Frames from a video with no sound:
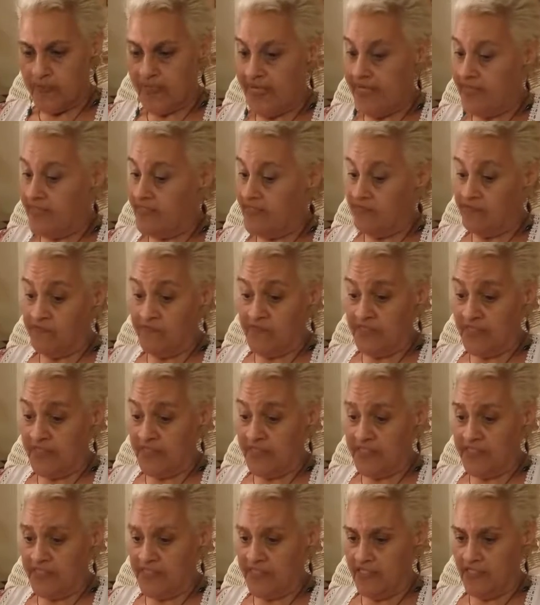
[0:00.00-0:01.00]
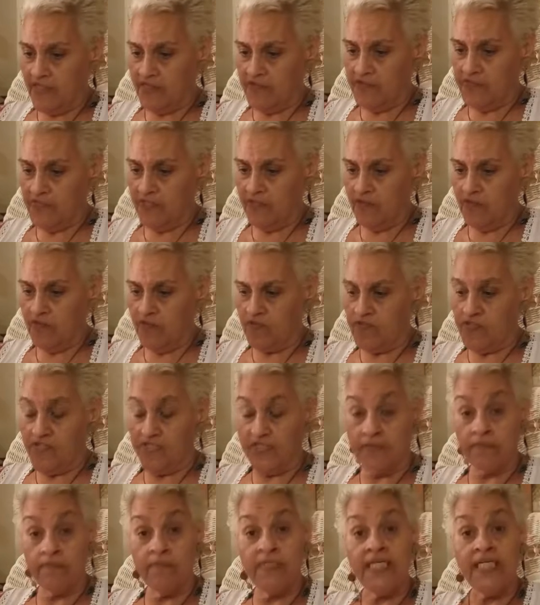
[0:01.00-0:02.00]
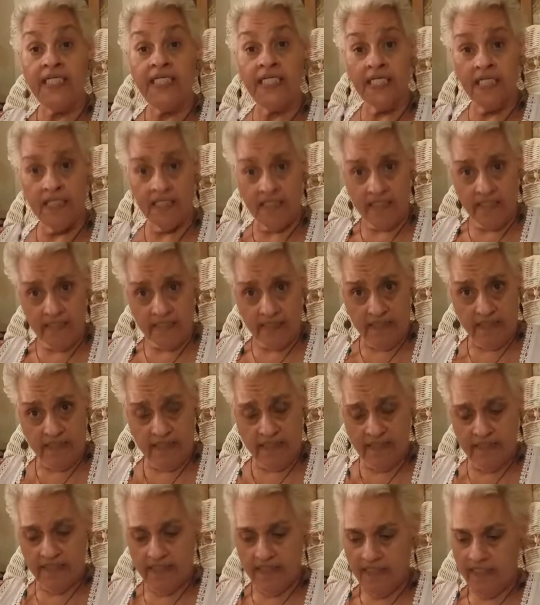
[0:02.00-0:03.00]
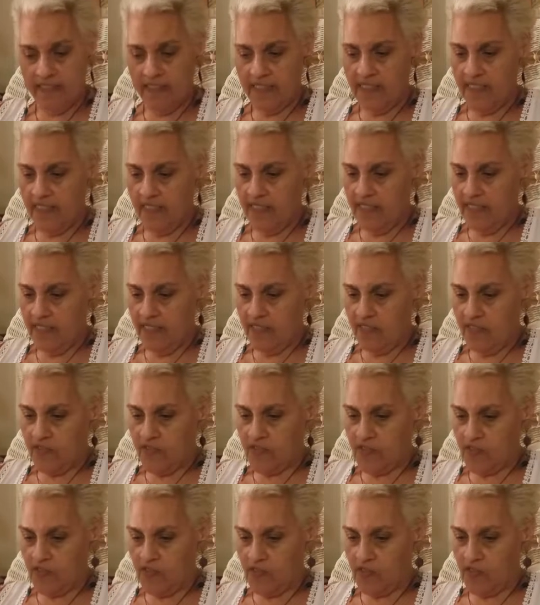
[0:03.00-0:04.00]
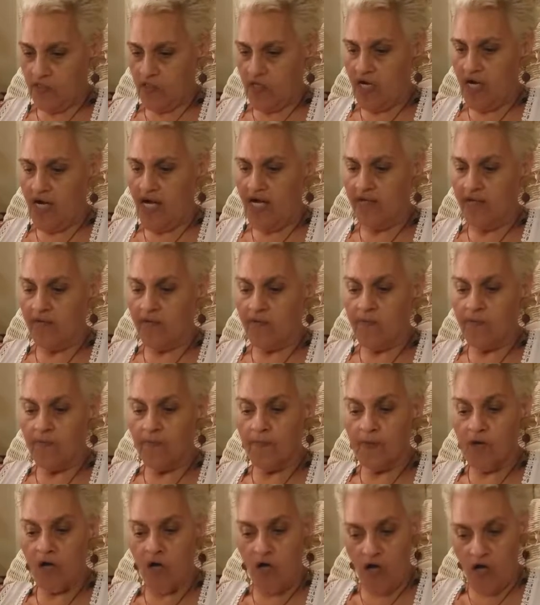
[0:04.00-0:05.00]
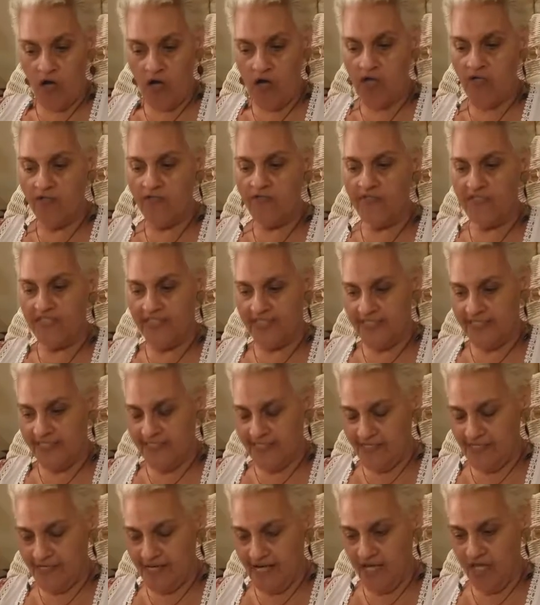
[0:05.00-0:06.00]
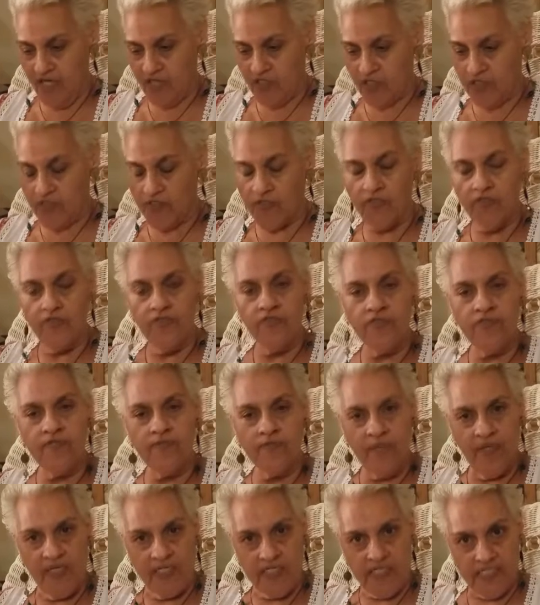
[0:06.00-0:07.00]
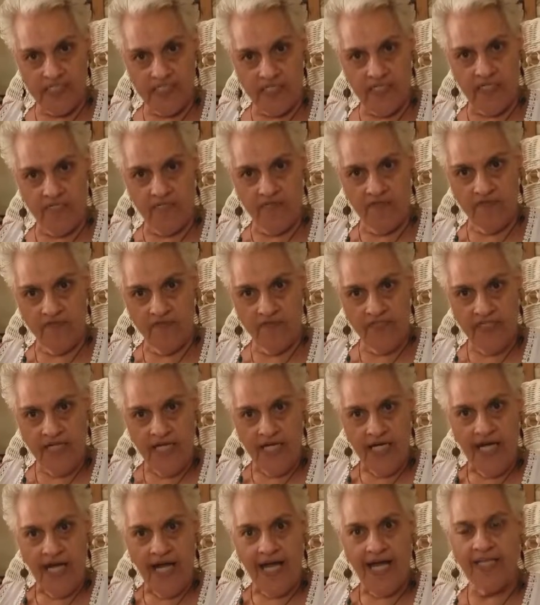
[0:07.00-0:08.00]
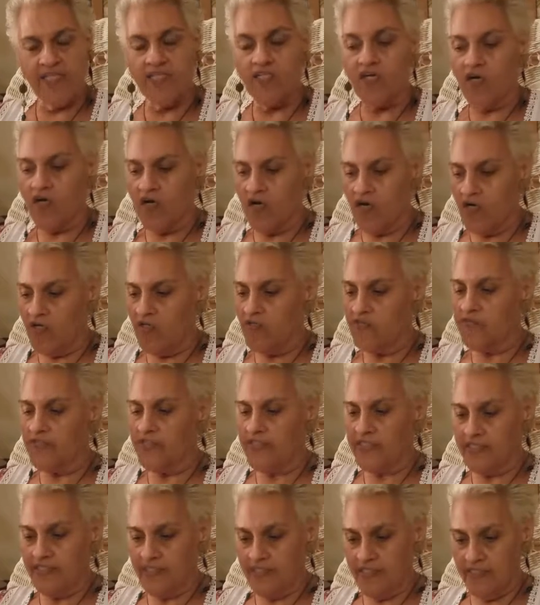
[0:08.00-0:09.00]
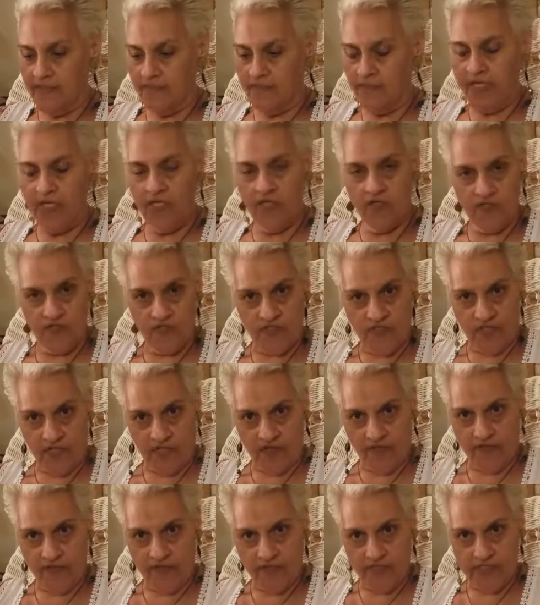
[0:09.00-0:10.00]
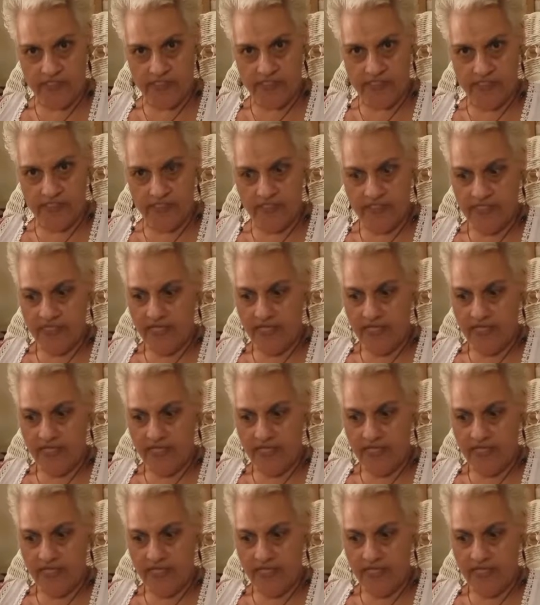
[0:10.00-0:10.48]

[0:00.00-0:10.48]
and if nothing else, it was demeaning. So I called the, I excused myself and called the mayor's office.